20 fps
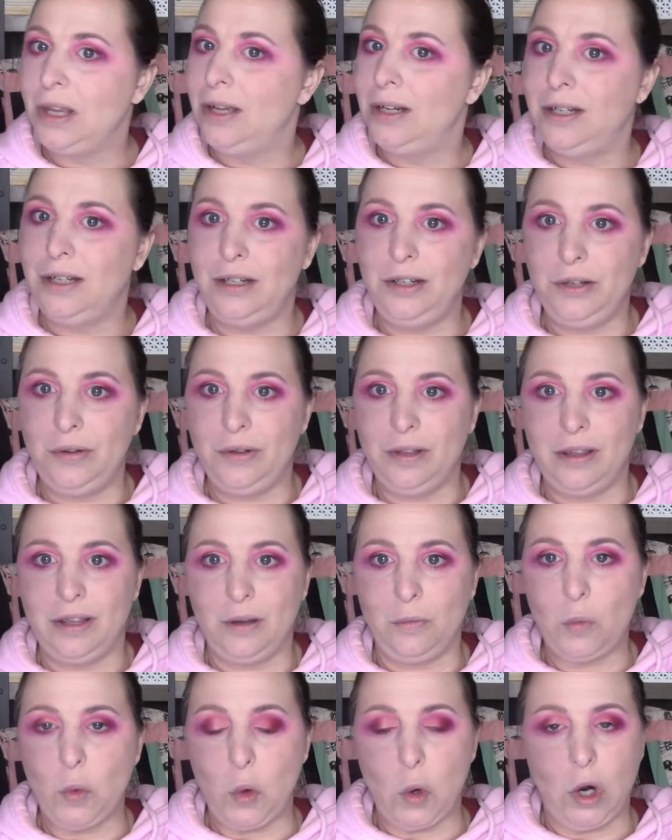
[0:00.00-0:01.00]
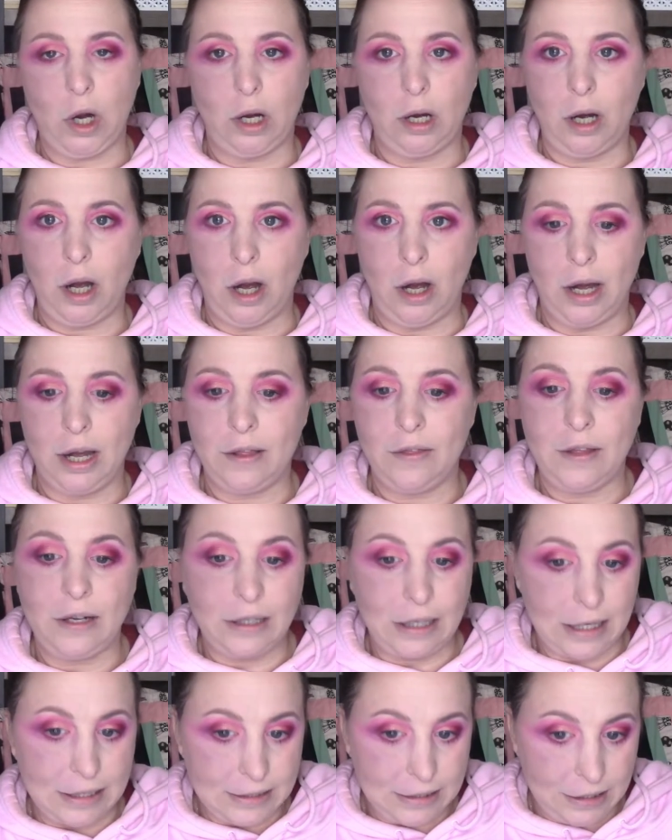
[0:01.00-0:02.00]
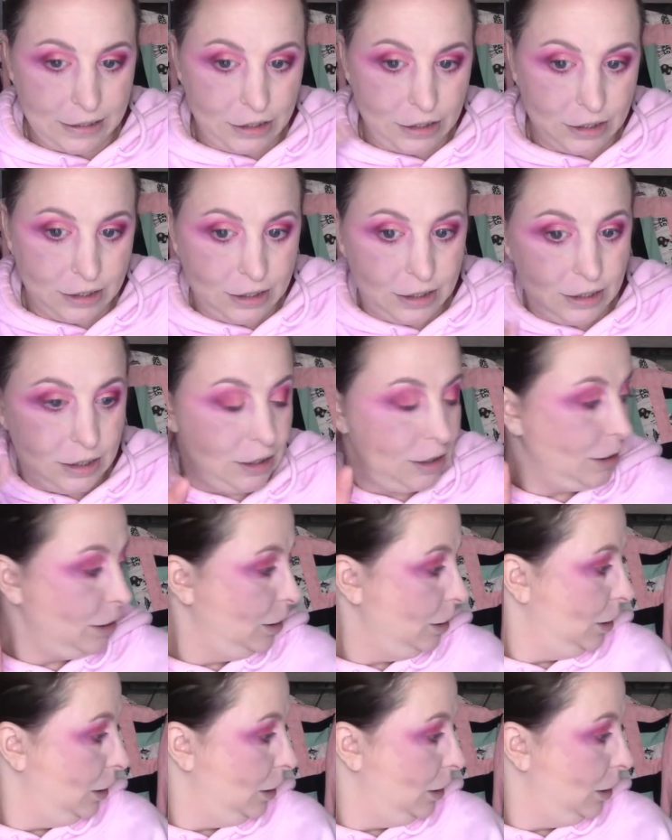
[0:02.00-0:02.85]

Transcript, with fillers: didn't do anything more or anything less. I just,